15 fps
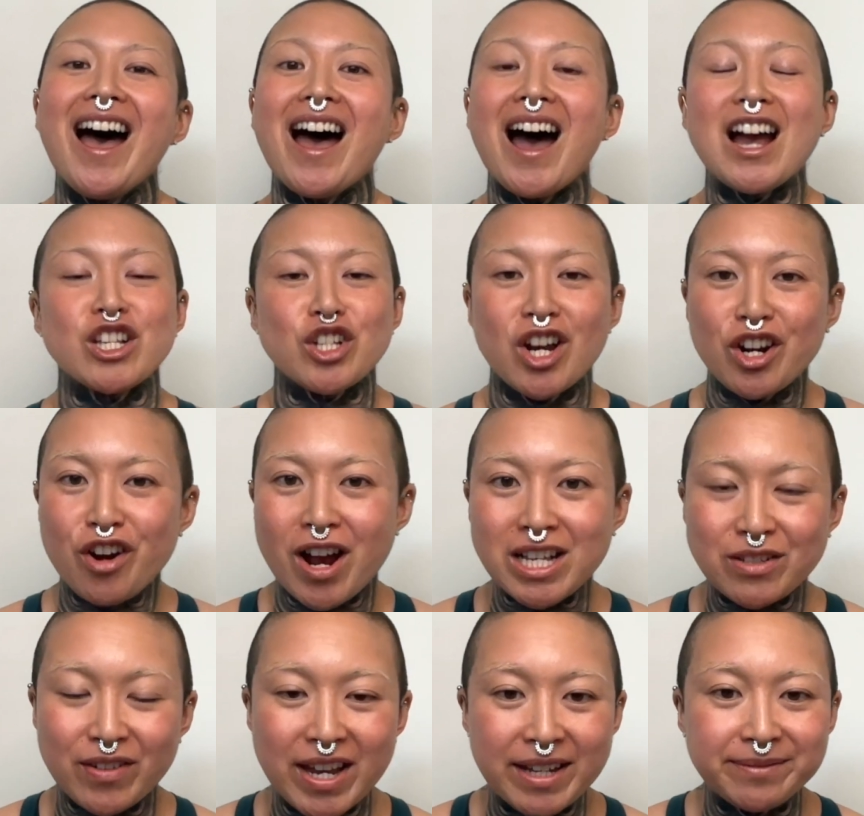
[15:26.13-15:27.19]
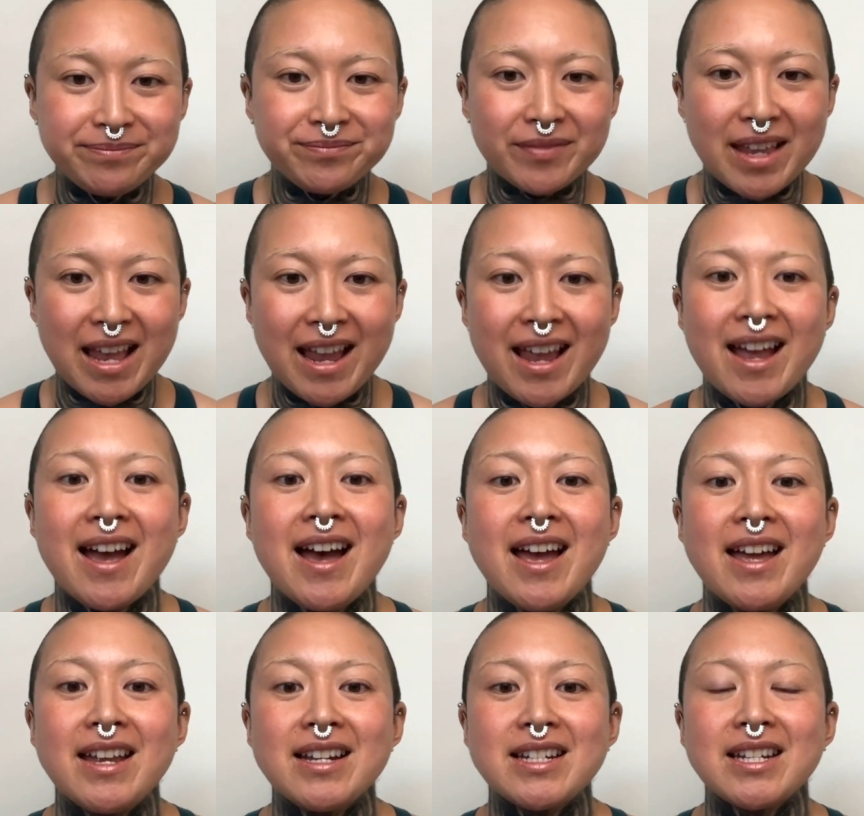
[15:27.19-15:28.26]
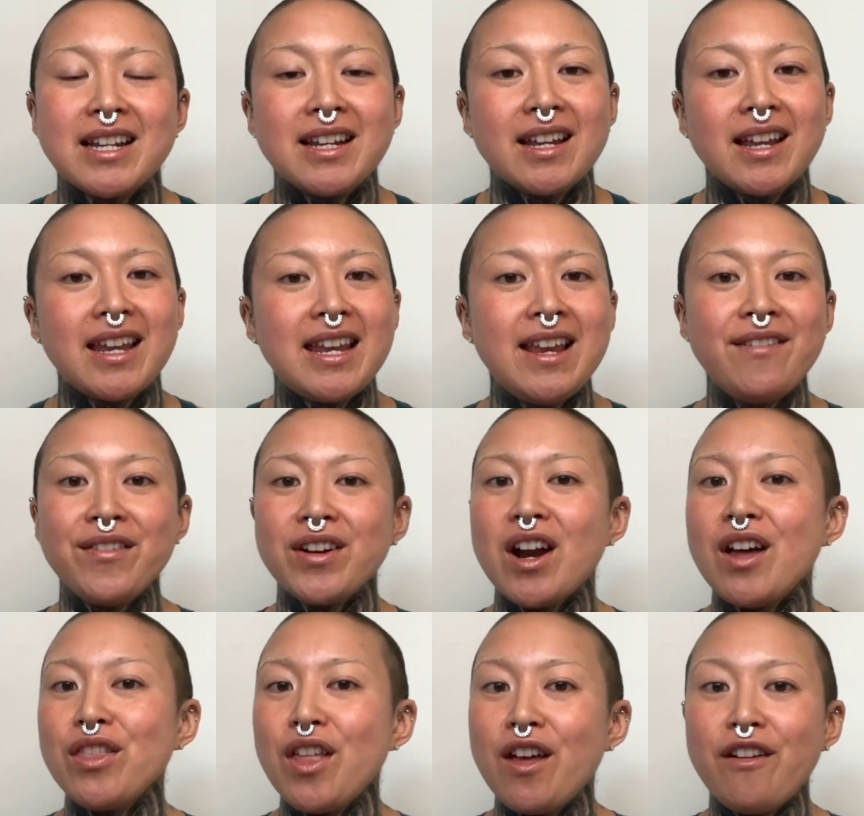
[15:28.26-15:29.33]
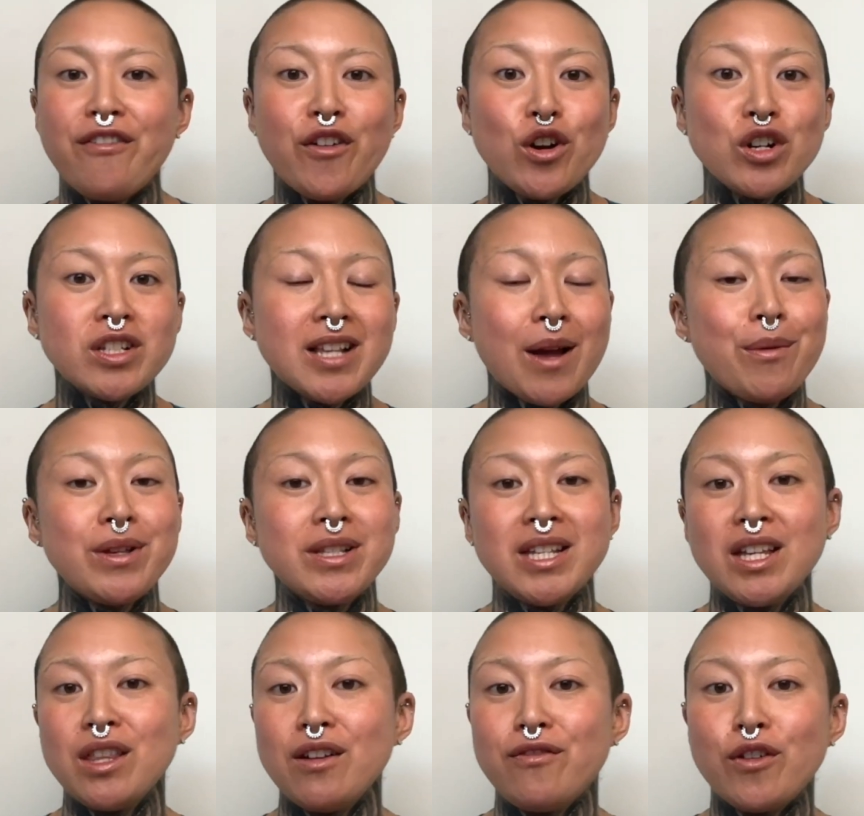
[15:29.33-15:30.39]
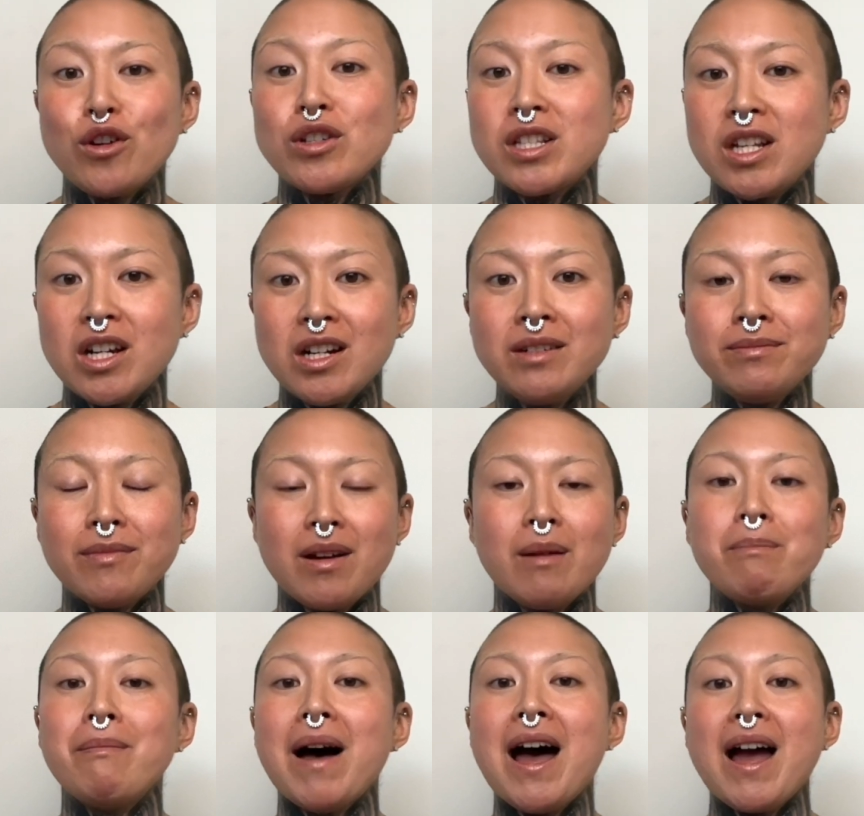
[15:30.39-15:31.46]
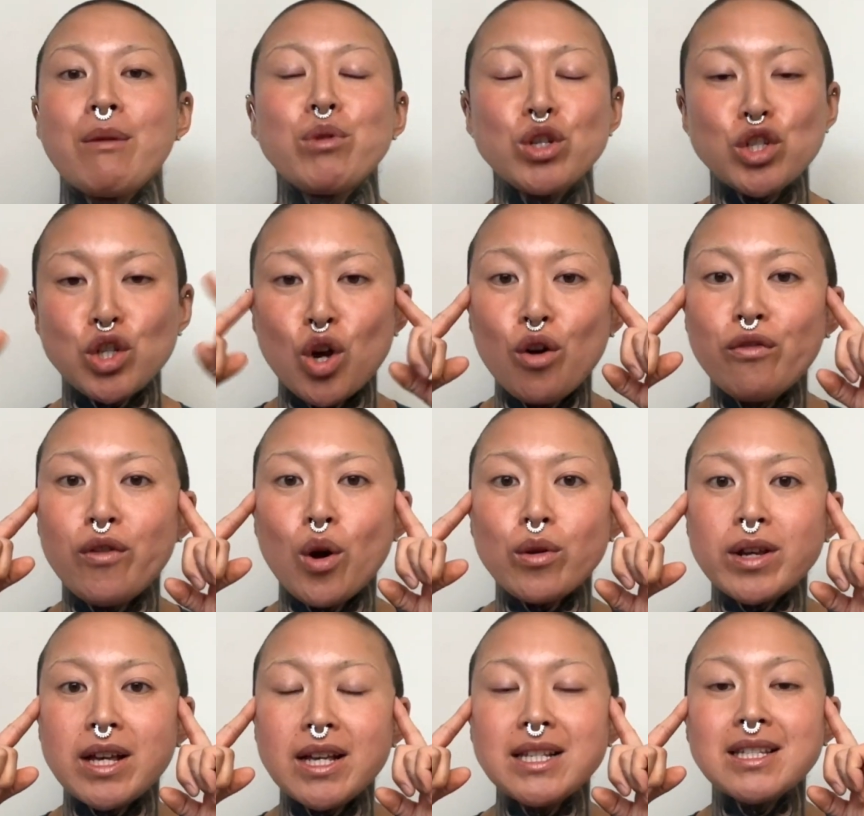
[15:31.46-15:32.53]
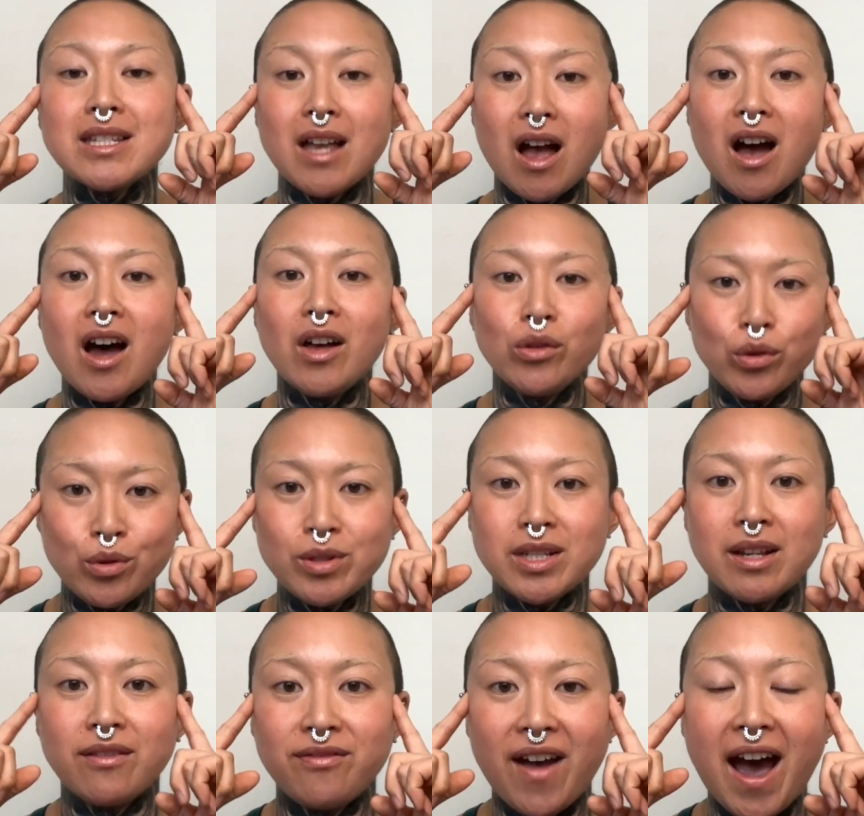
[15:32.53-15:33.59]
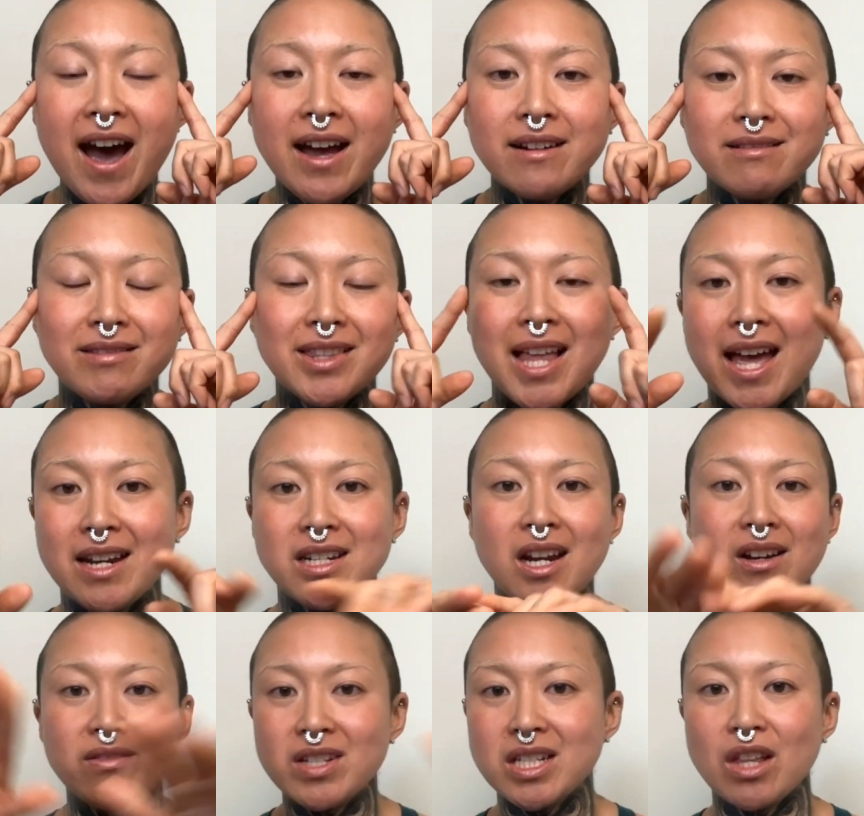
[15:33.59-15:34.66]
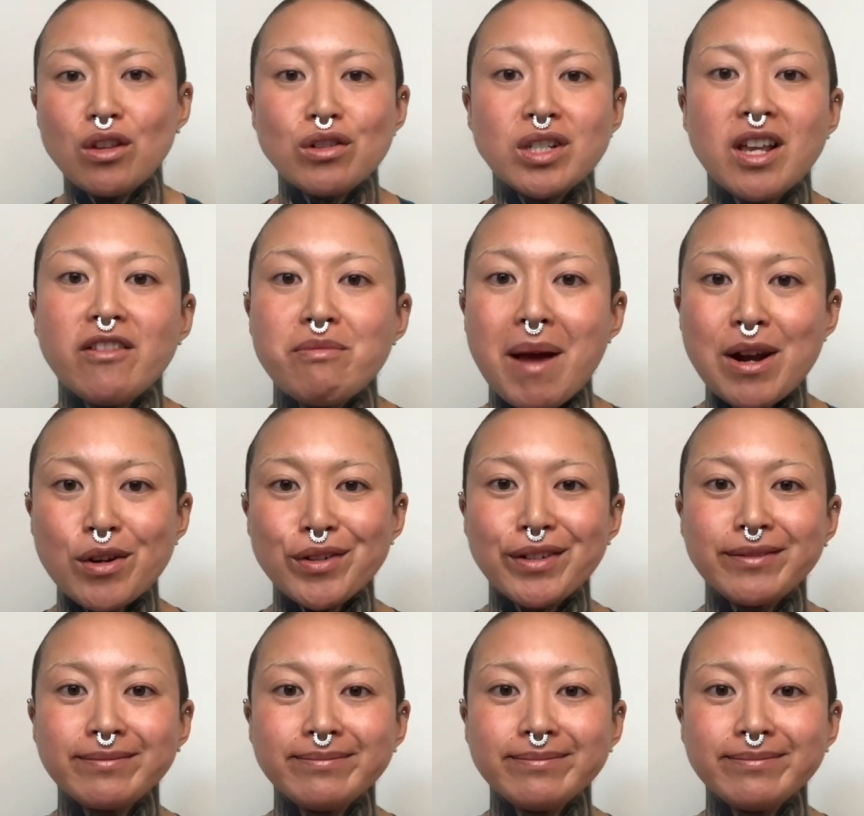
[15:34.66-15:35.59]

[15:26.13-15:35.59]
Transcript: I started CrossFit, and even on the first year, I was so focused on losing fat that none of this other stuff mattered.